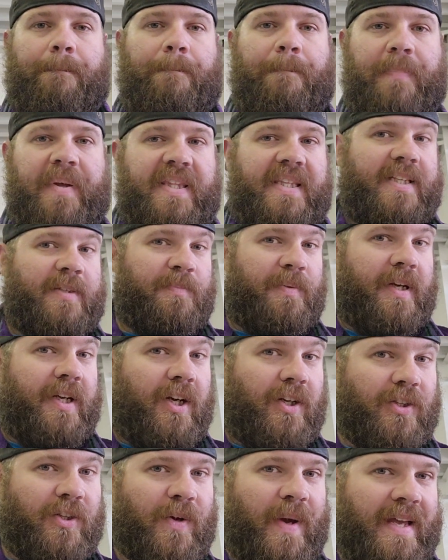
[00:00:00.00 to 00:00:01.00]
but this plane
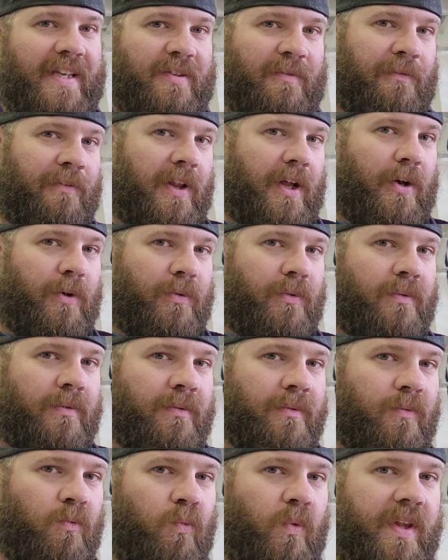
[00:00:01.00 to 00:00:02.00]
also hasn't flown
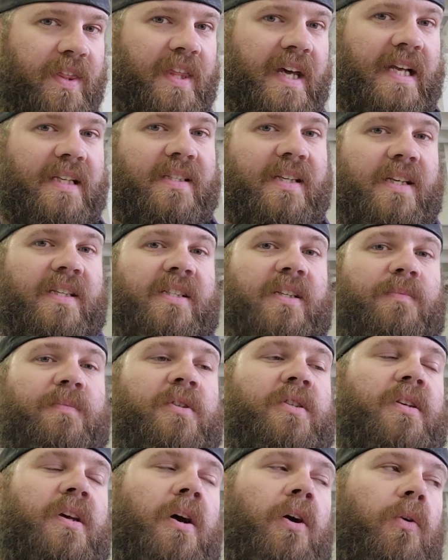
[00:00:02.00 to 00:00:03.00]
with that system.
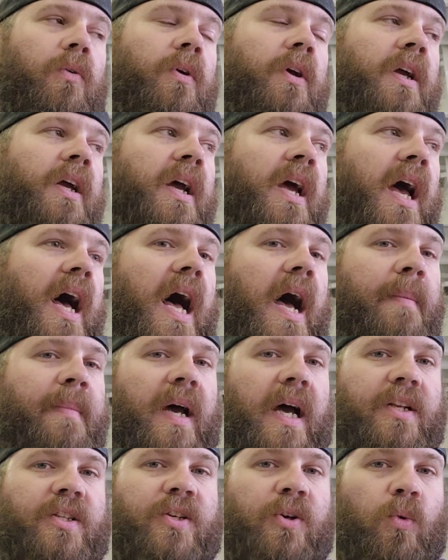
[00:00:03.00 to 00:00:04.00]
So I'm
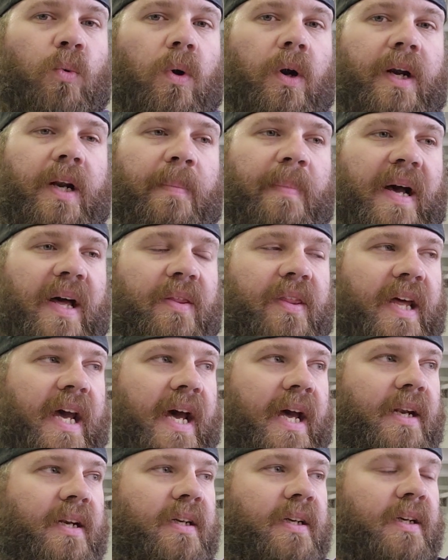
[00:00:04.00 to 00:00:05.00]
not too worried about
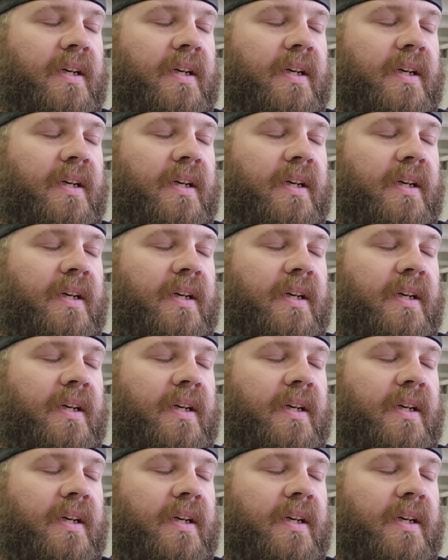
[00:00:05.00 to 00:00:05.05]
that.